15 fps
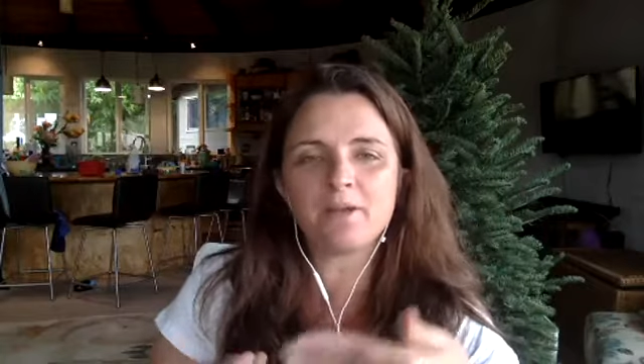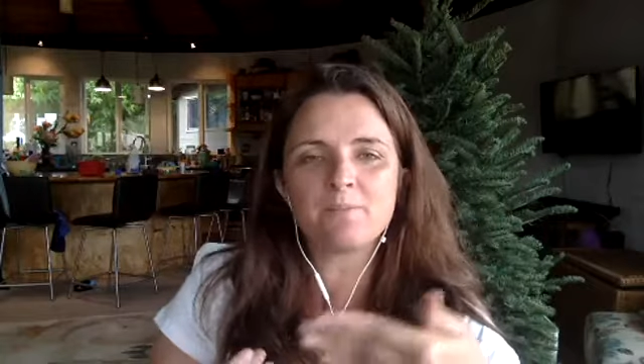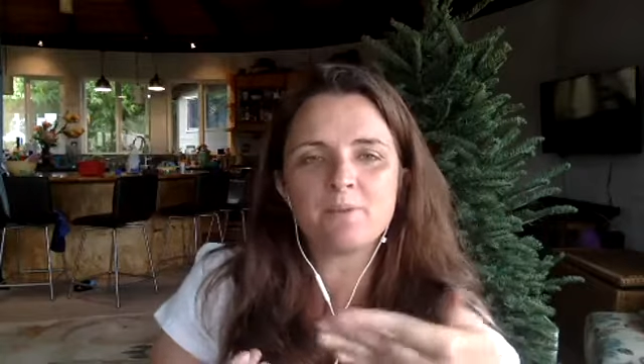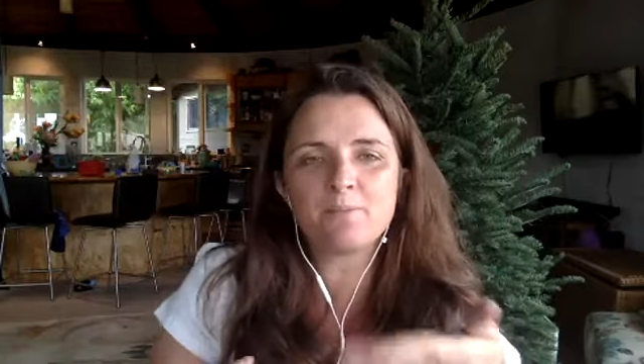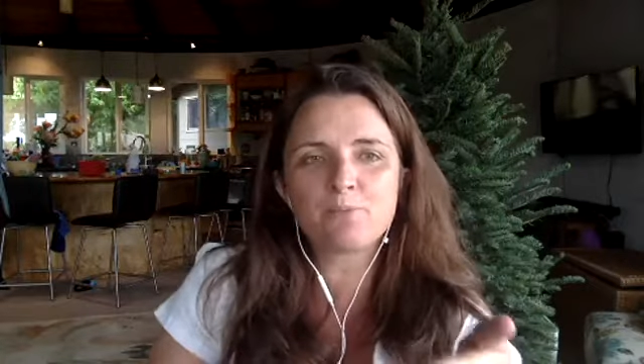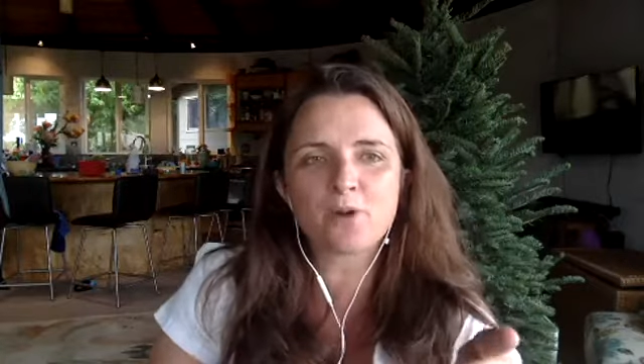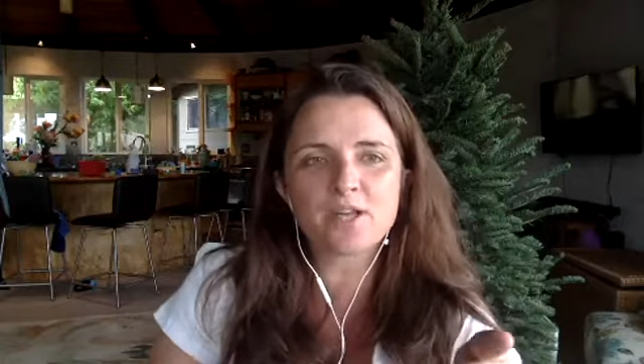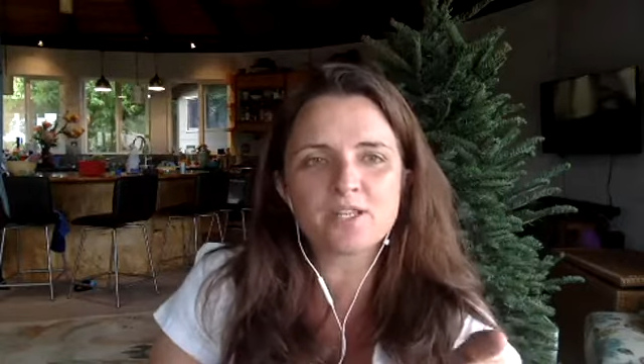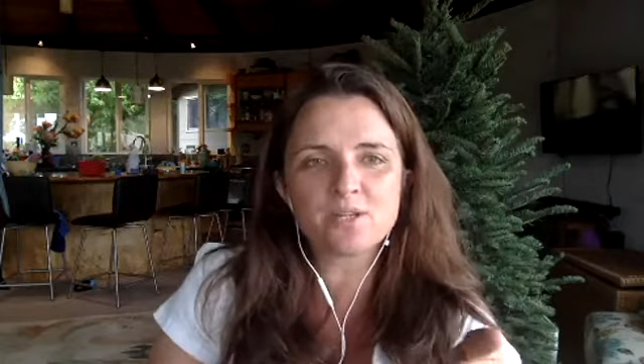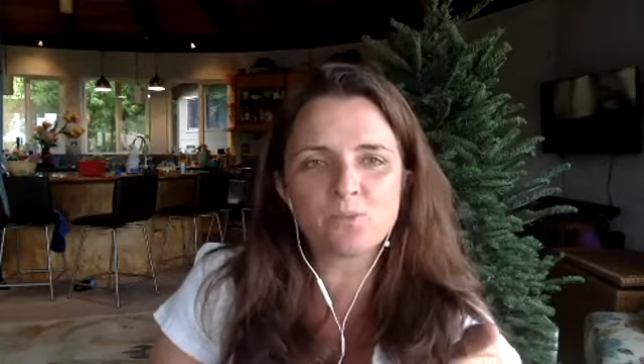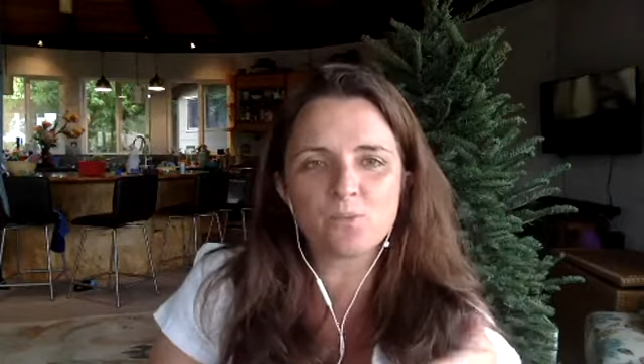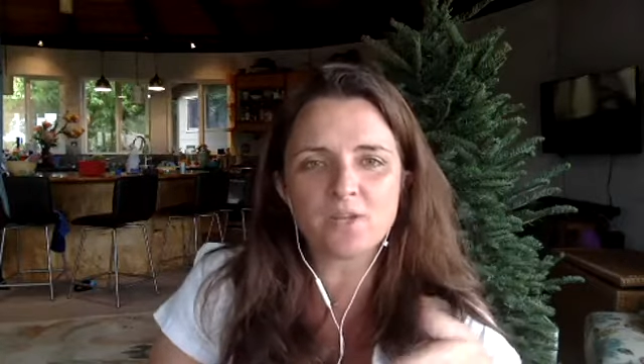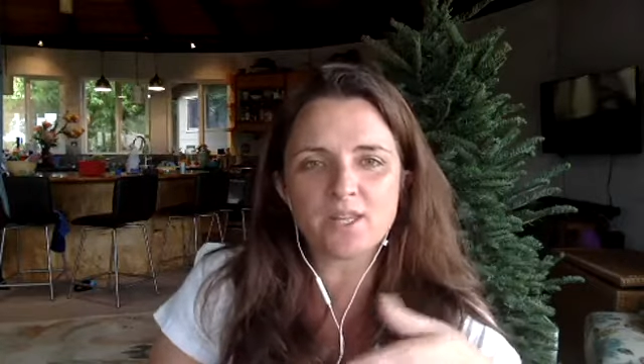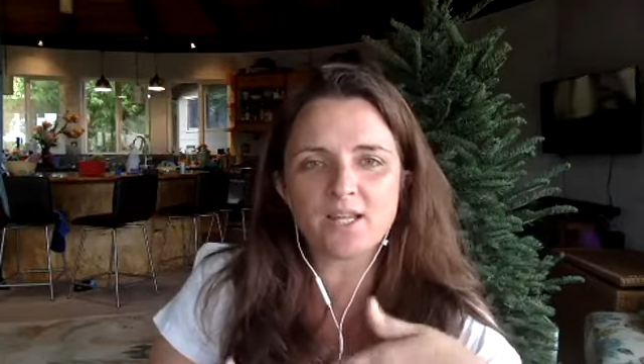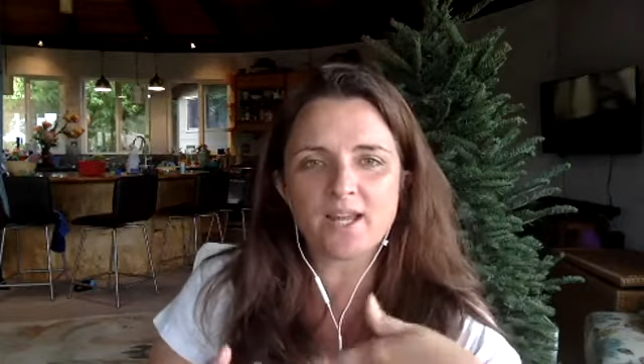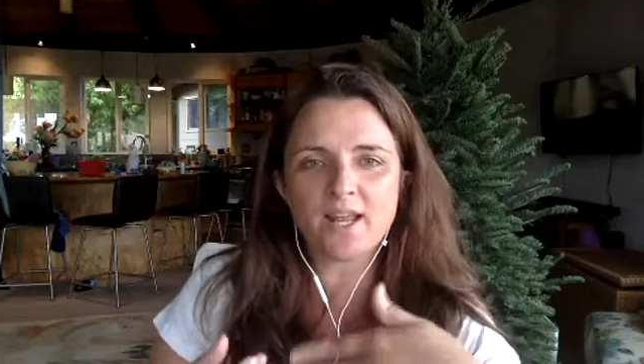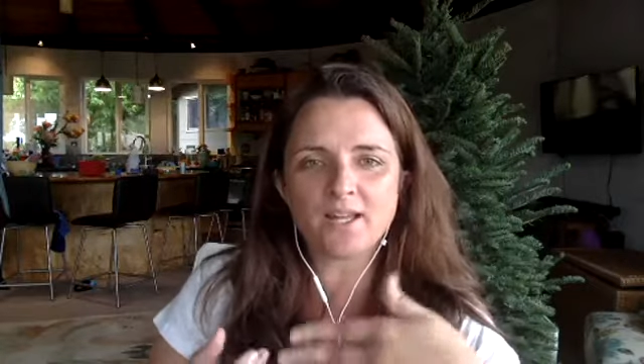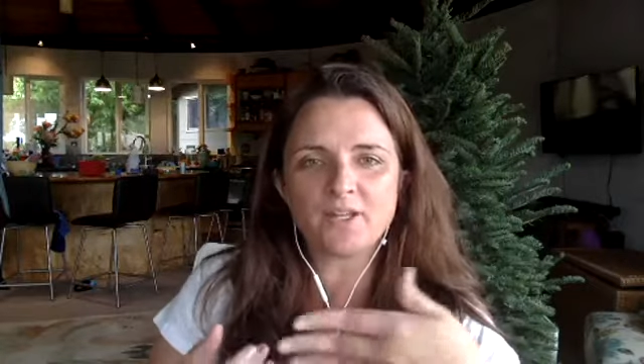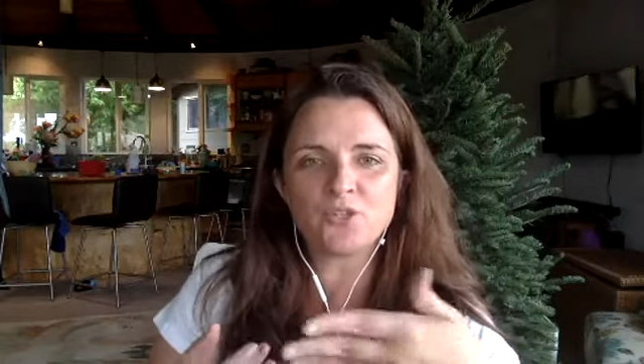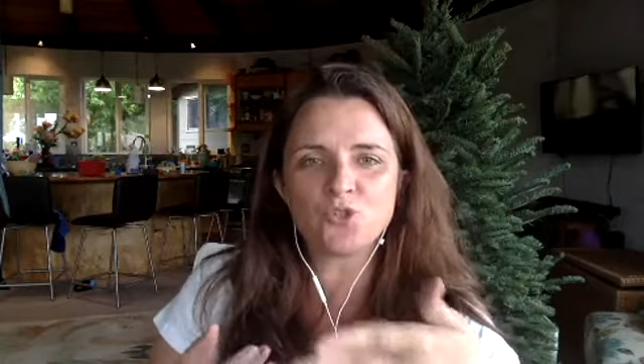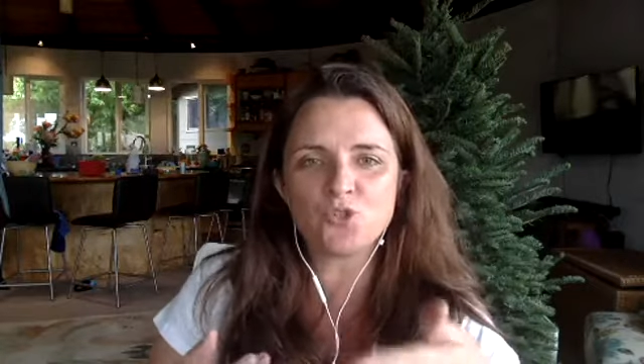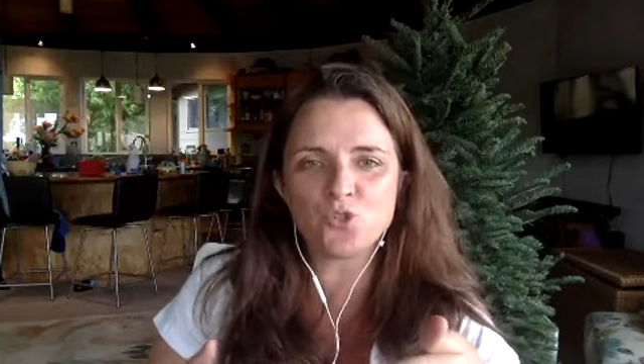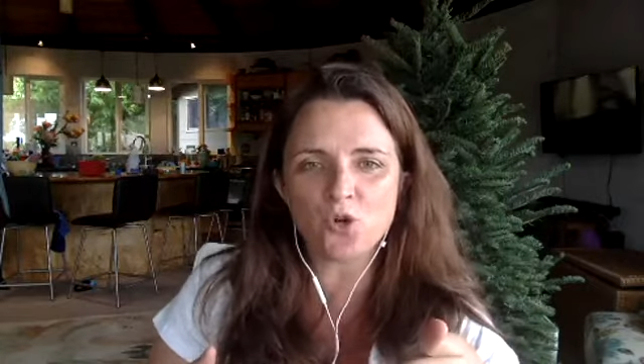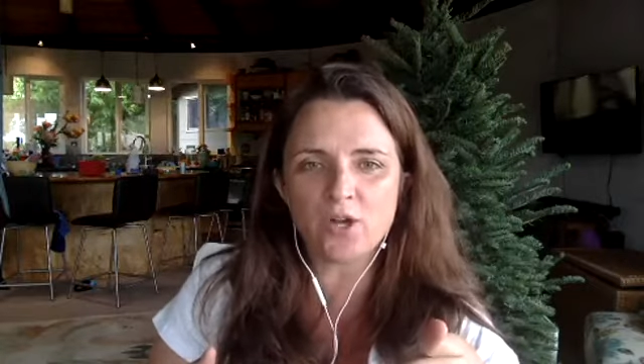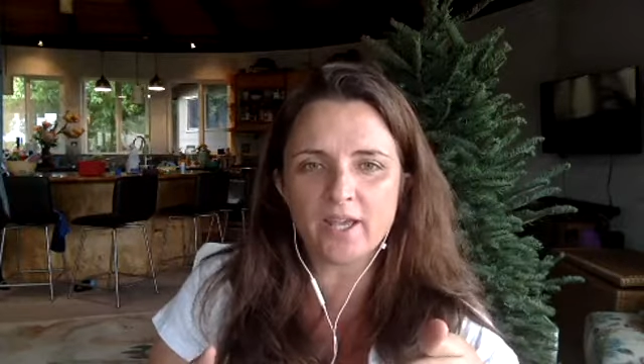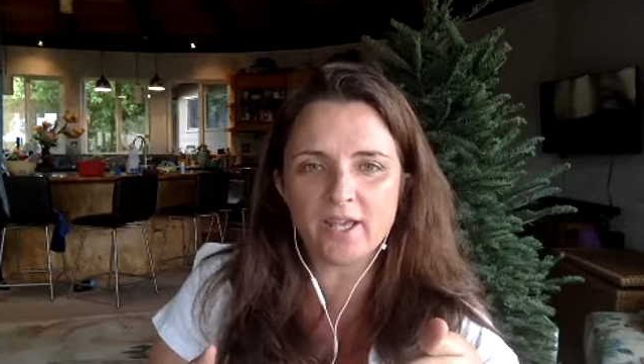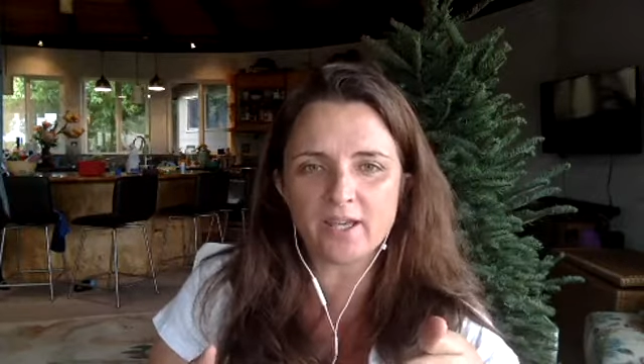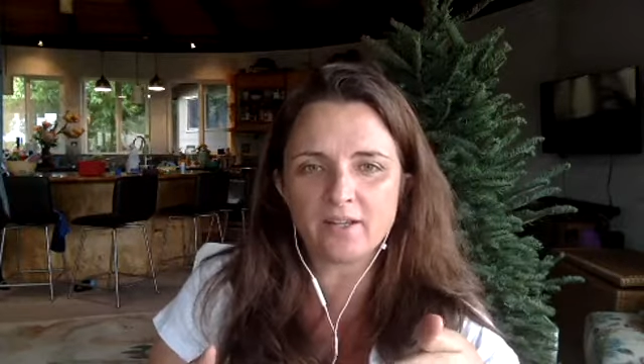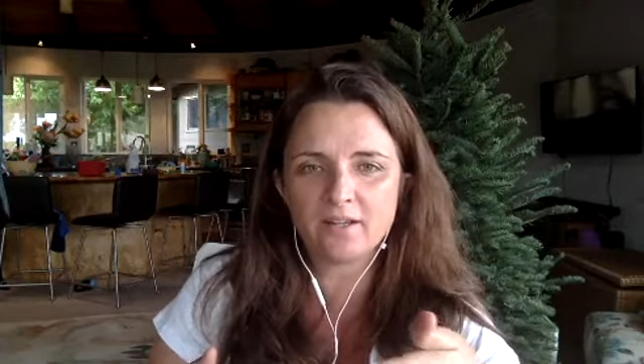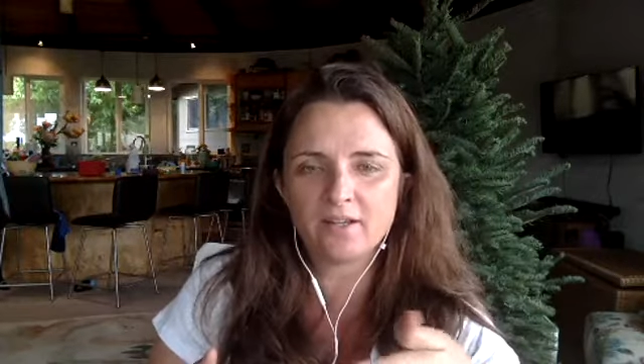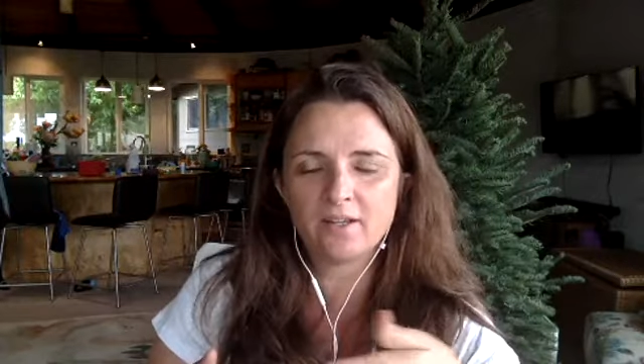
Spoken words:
and be present with it and enjoy it.